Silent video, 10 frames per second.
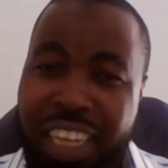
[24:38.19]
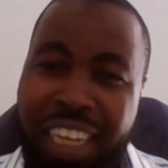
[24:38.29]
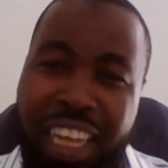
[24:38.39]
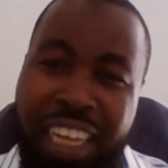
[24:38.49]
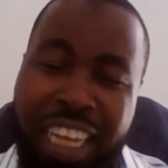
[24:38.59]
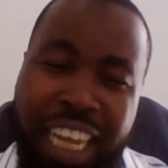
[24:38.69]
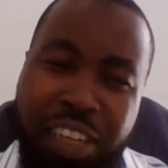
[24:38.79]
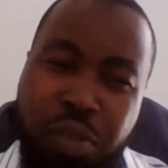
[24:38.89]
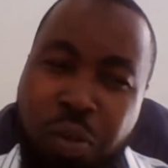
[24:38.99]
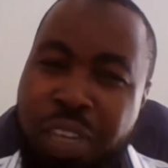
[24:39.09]
Like
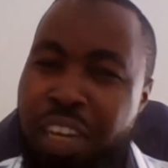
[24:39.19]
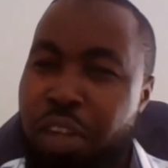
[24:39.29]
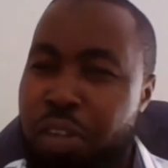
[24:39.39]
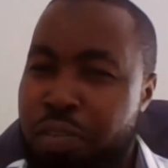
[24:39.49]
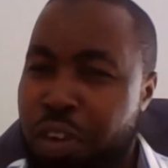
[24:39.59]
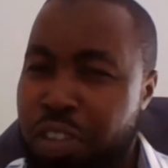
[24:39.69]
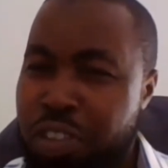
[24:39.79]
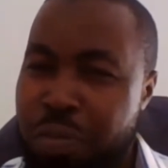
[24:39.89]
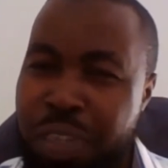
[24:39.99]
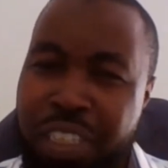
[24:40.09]
I know a lot of
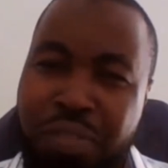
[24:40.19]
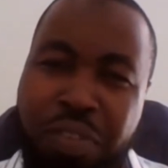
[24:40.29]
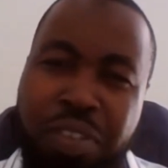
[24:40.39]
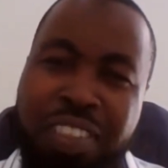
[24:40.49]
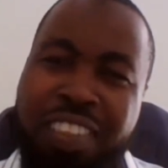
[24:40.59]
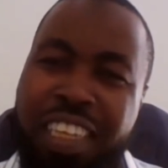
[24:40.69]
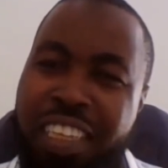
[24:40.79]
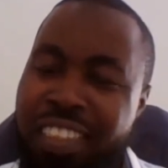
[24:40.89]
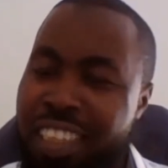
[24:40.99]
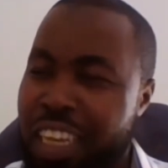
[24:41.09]
customers, for instance,